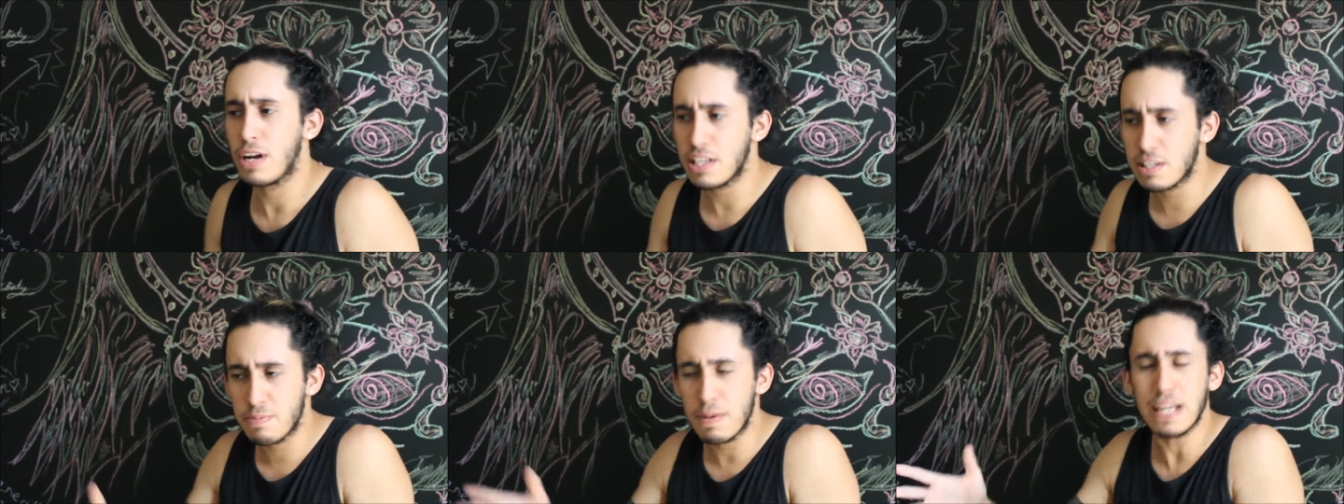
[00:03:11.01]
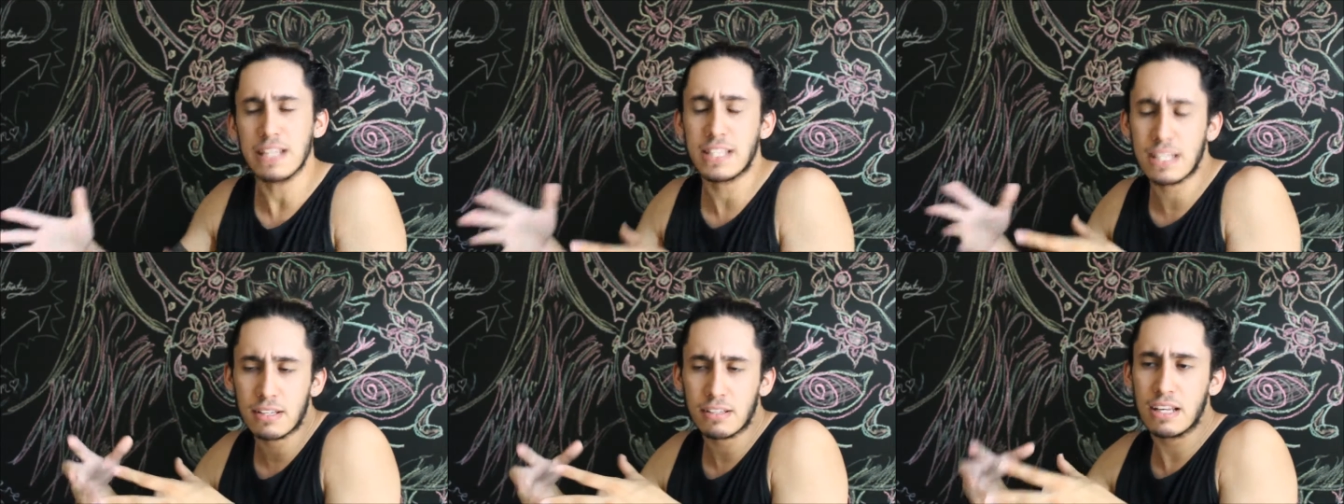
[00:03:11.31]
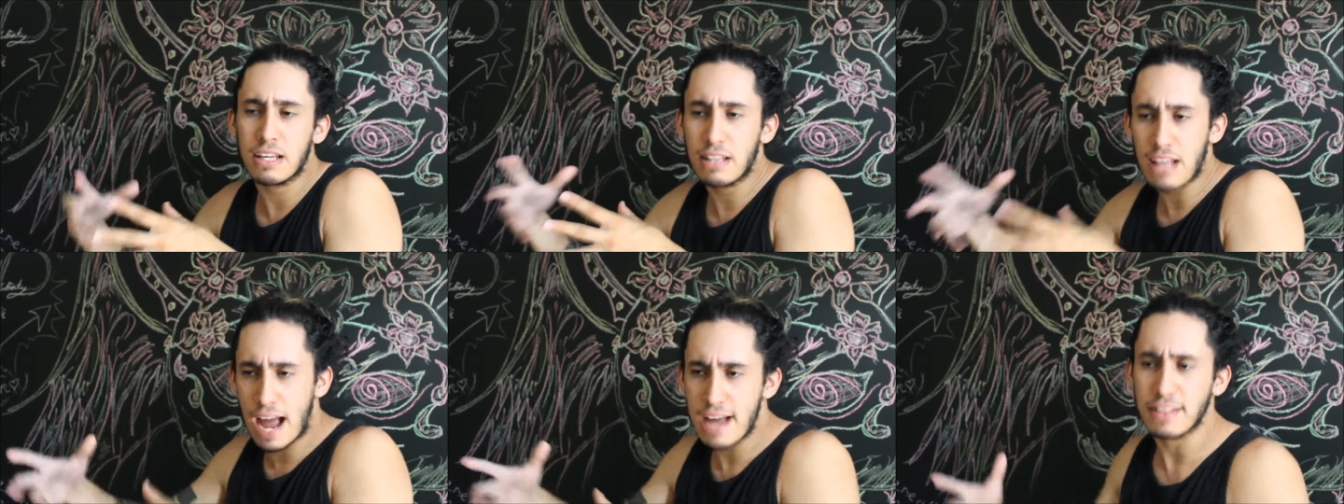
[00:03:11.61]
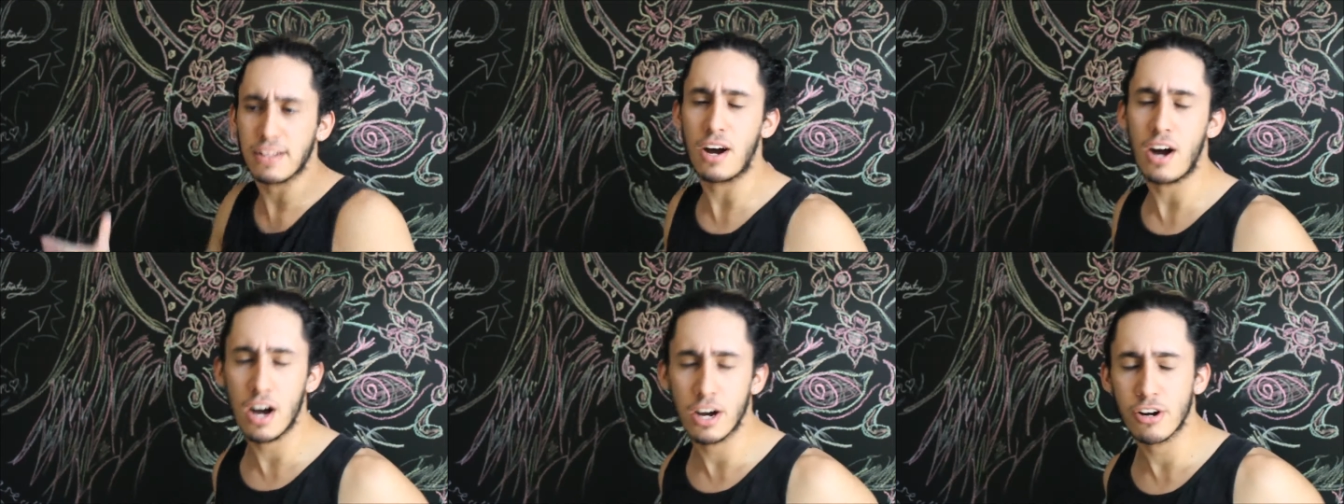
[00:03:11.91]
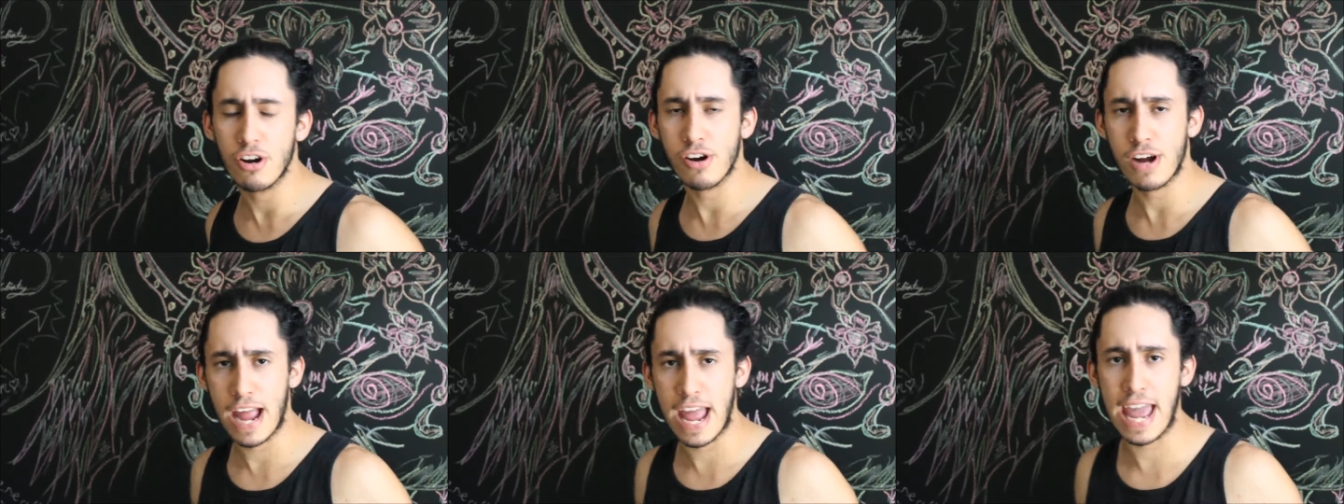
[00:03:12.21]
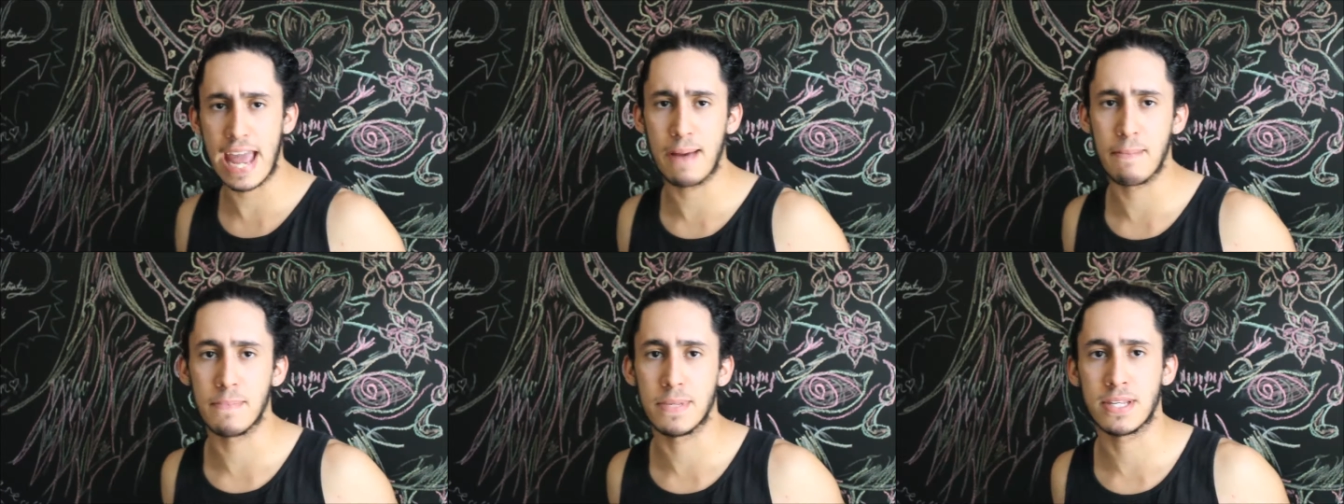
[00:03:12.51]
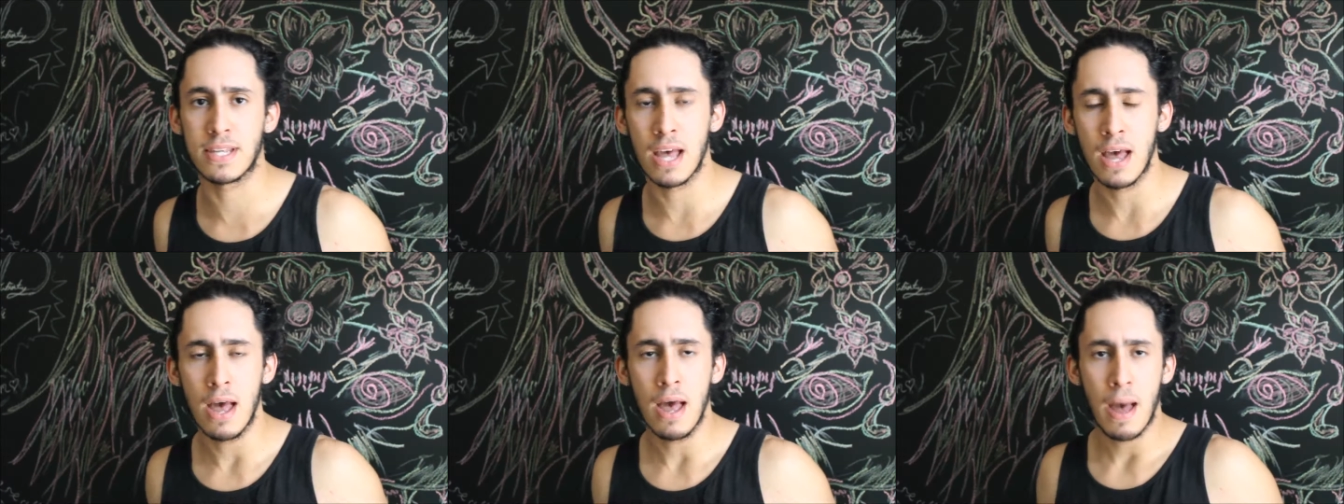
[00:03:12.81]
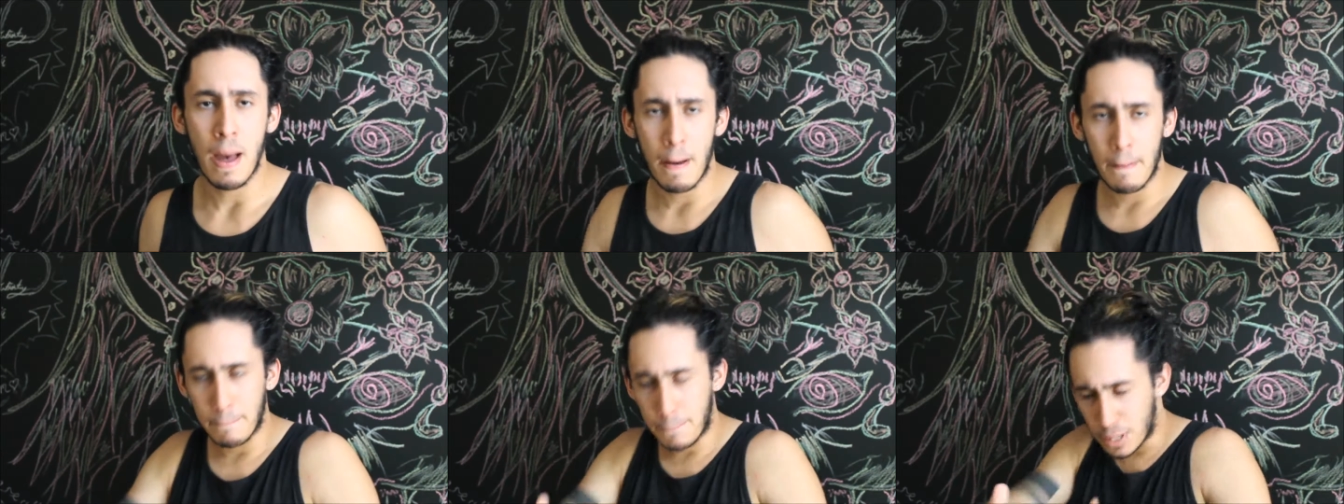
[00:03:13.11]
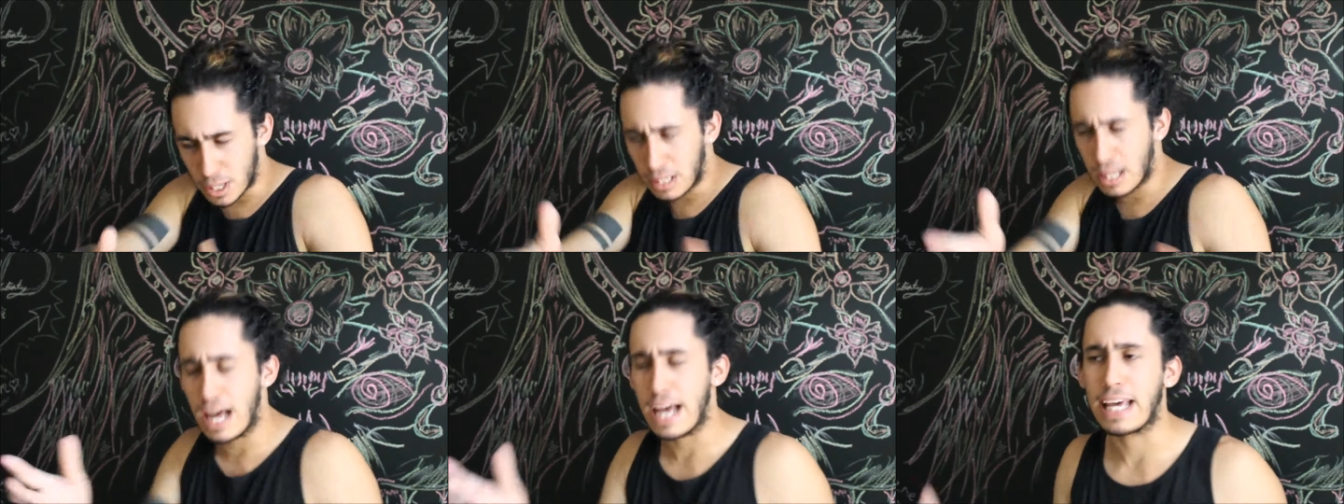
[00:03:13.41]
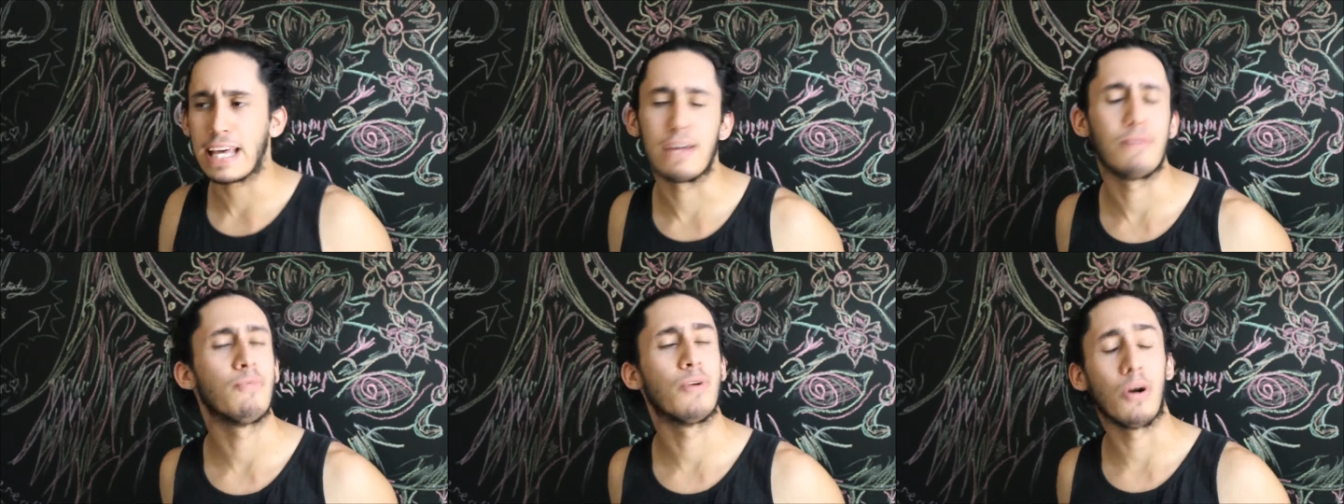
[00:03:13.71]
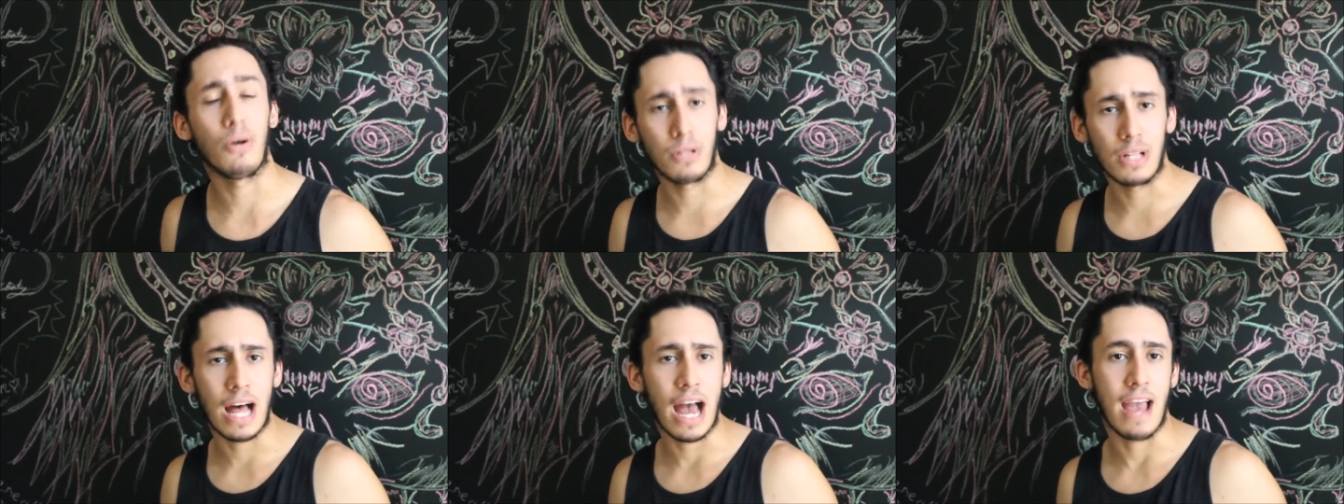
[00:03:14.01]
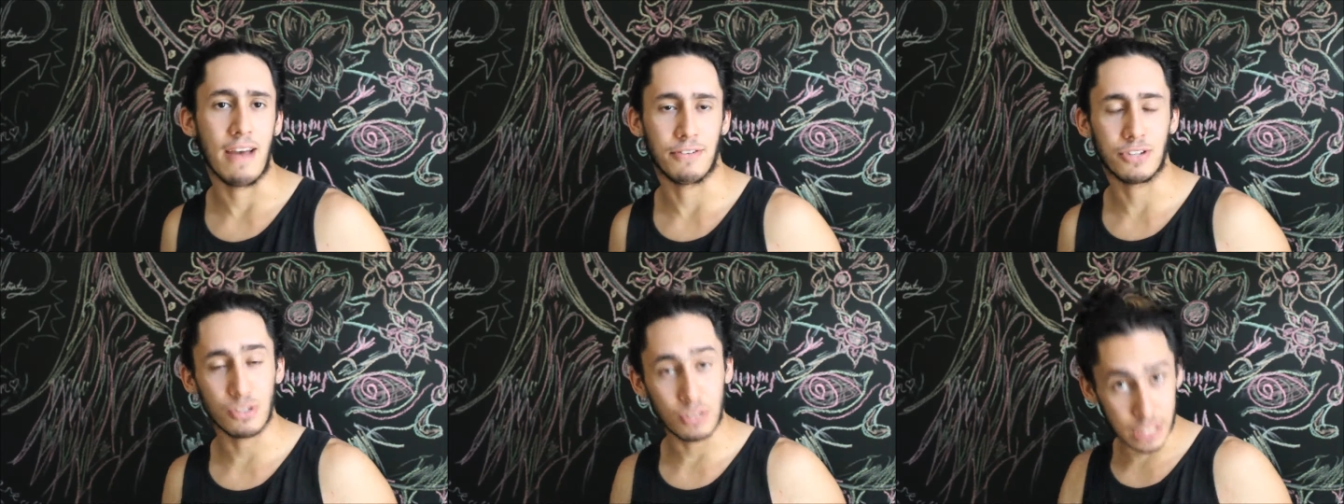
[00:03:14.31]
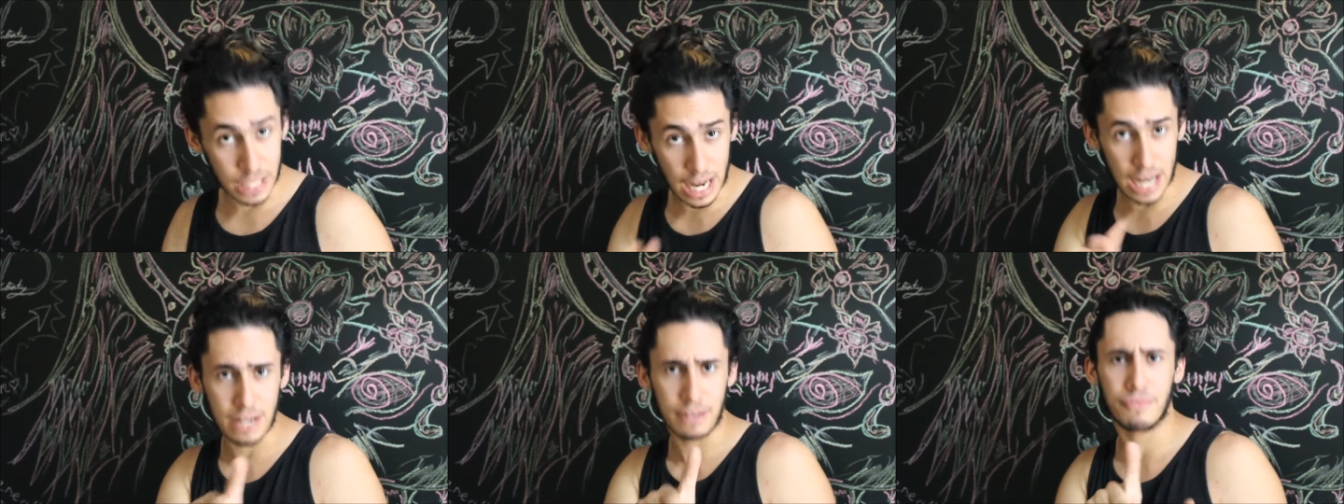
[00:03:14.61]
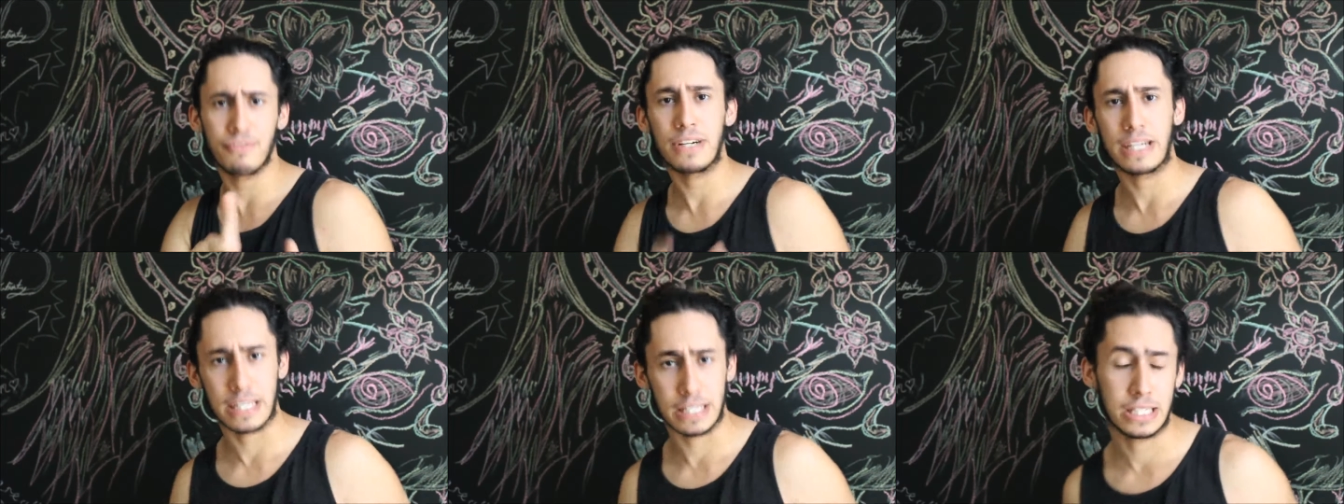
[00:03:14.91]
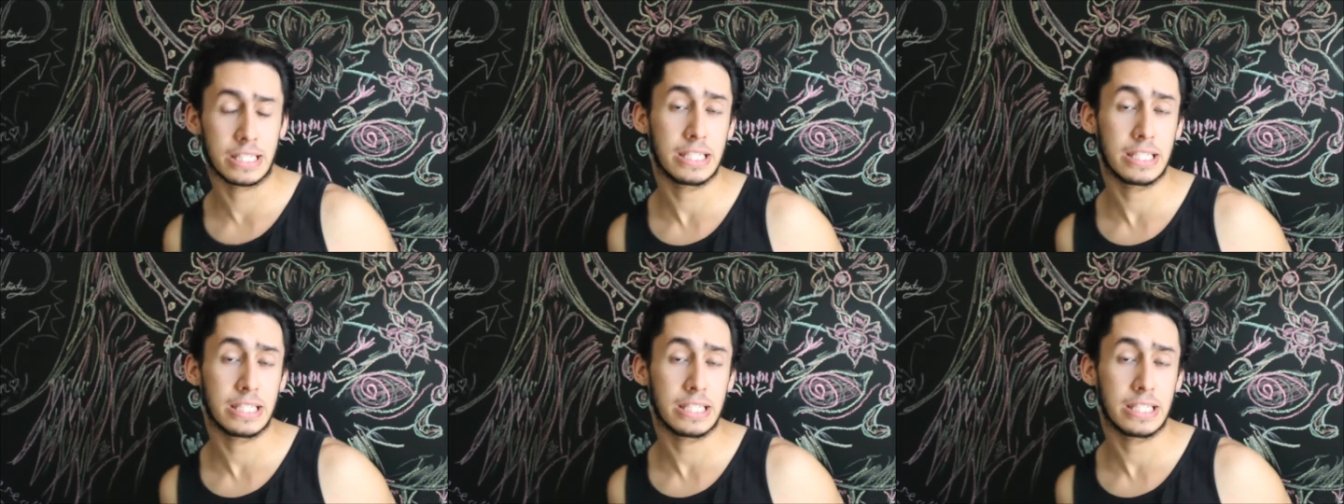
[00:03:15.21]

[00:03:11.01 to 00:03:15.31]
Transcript: It's basically like the Hunger Games but like in real life. So it kind of freaking